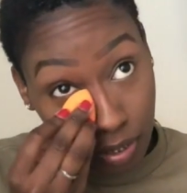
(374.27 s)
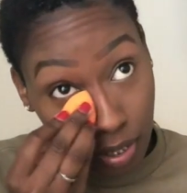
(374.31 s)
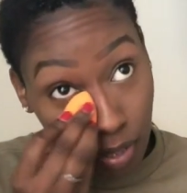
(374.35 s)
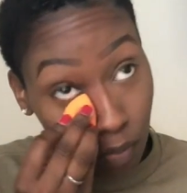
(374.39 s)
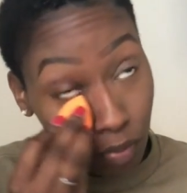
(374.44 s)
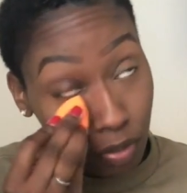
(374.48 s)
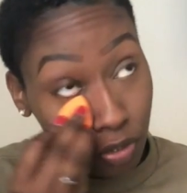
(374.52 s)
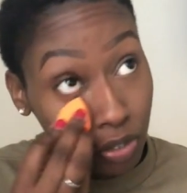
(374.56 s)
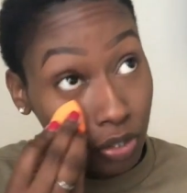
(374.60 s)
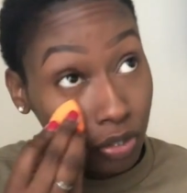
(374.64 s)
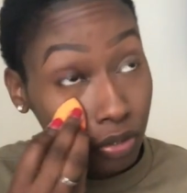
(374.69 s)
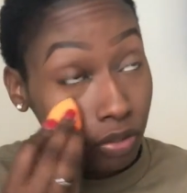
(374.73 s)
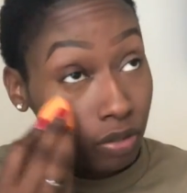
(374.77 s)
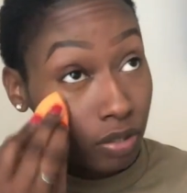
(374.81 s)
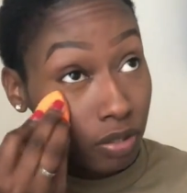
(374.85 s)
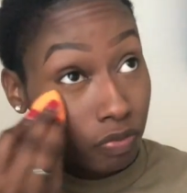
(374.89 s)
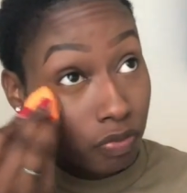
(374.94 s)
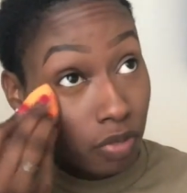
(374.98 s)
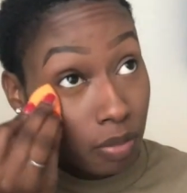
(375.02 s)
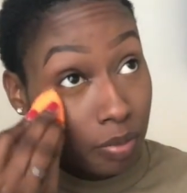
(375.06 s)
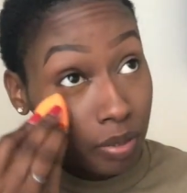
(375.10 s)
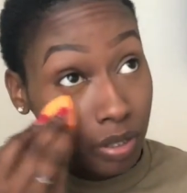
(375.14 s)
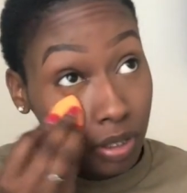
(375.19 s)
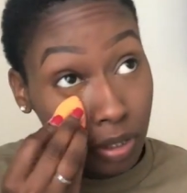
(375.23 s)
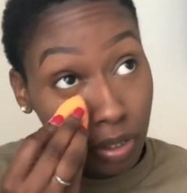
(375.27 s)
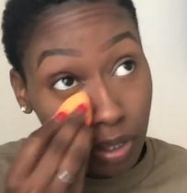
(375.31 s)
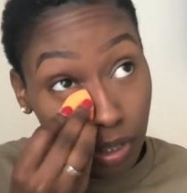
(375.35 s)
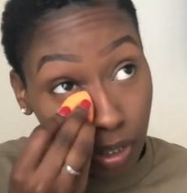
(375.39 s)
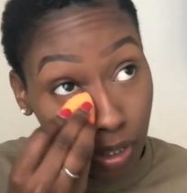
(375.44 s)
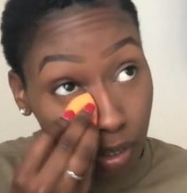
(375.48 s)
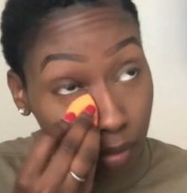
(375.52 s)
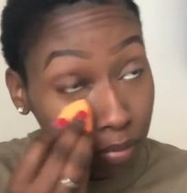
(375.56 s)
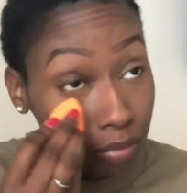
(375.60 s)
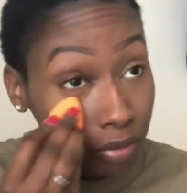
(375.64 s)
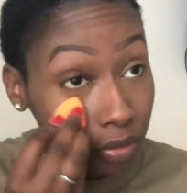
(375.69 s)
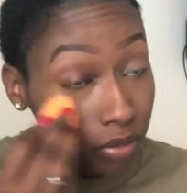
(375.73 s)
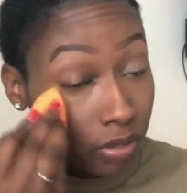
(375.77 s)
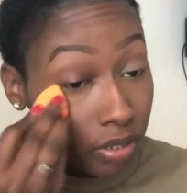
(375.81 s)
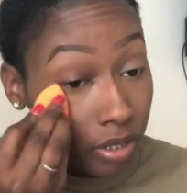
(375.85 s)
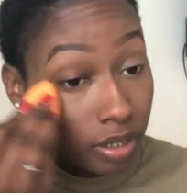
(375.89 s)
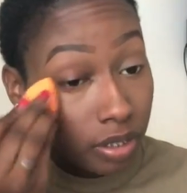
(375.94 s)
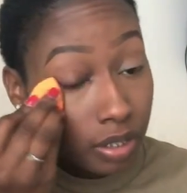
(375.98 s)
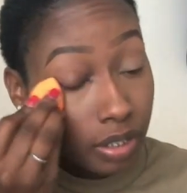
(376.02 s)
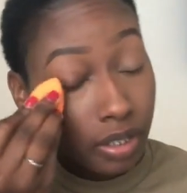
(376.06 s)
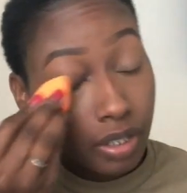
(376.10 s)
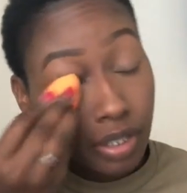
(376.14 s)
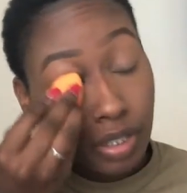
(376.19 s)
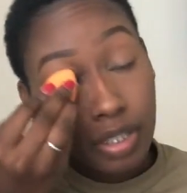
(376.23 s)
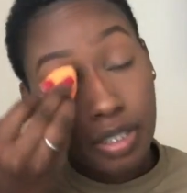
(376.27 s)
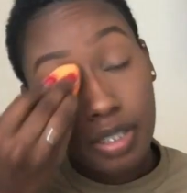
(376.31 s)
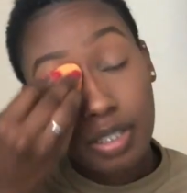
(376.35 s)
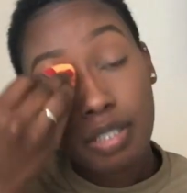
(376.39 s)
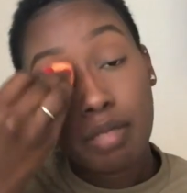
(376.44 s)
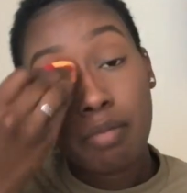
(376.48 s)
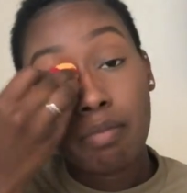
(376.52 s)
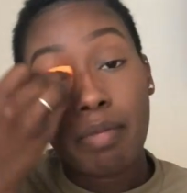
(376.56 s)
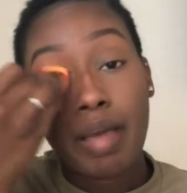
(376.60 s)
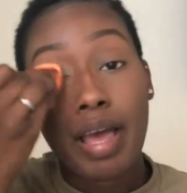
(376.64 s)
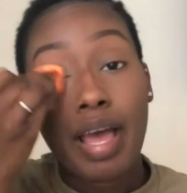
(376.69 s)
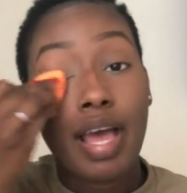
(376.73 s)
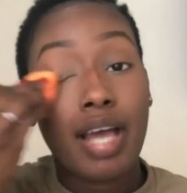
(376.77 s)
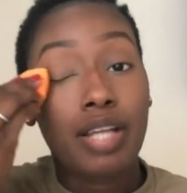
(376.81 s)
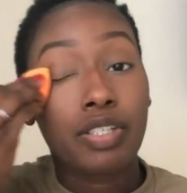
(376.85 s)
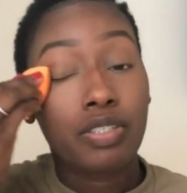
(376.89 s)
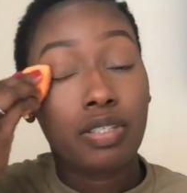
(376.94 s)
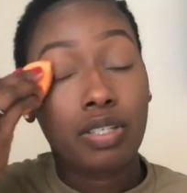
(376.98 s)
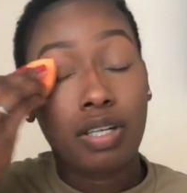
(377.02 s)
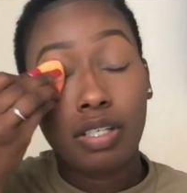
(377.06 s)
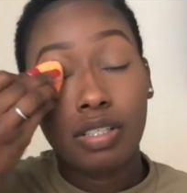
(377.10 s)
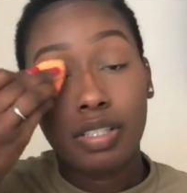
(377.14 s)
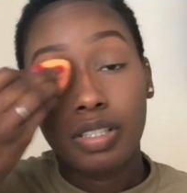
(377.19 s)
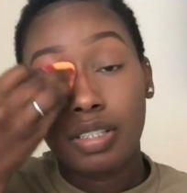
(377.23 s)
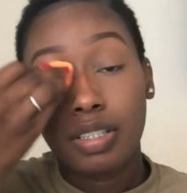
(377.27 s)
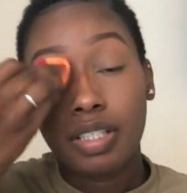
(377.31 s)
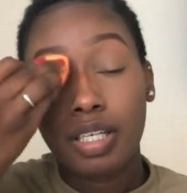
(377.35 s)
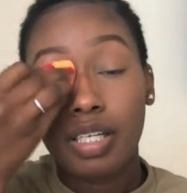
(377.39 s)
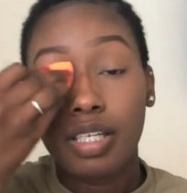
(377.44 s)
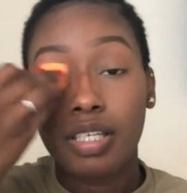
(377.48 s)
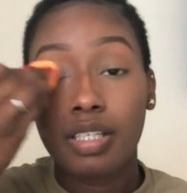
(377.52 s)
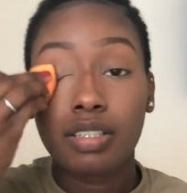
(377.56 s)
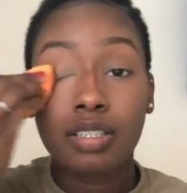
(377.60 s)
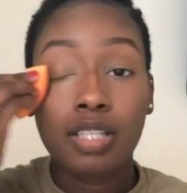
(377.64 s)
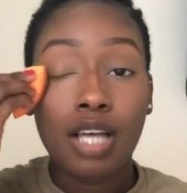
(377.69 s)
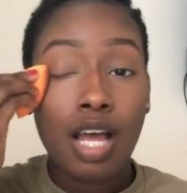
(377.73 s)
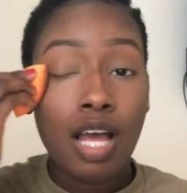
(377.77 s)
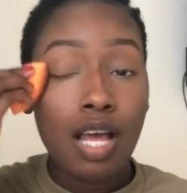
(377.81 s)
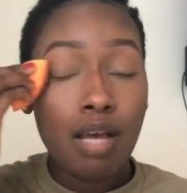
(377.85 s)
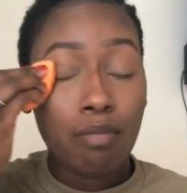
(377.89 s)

they want your uniform to look good, boots to look good, to match and all these things,